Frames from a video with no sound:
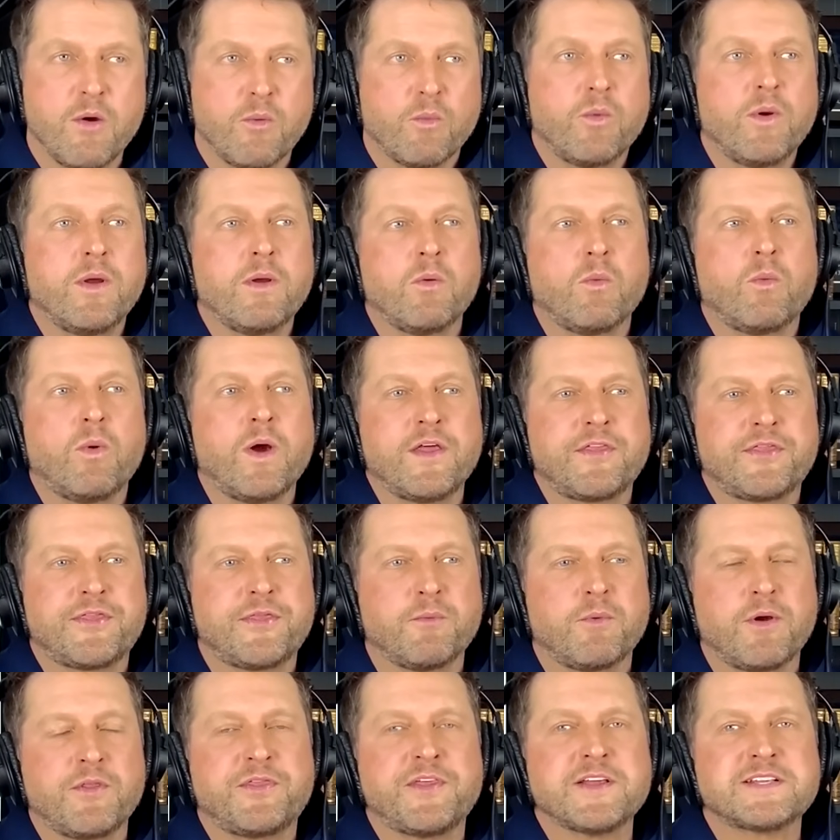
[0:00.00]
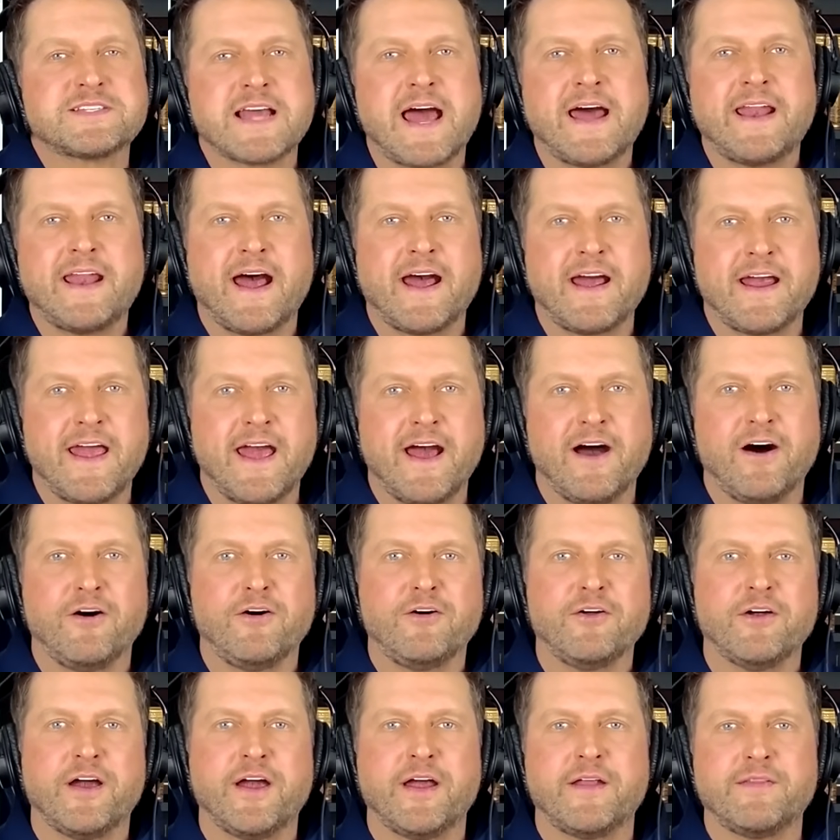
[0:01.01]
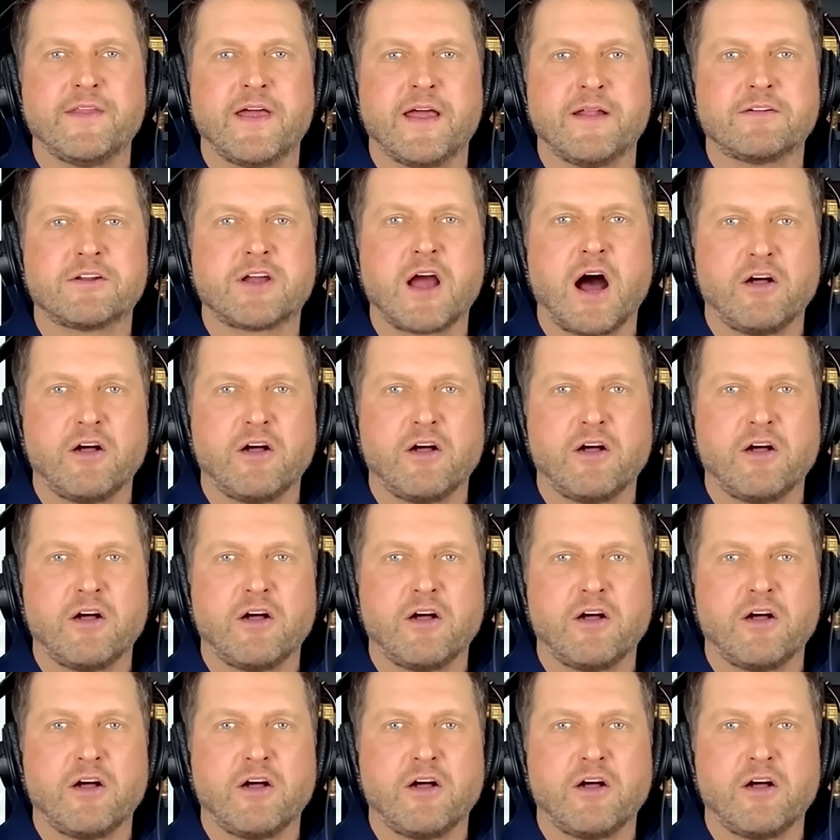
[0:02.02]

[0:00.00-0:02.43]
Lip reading: with this NIL and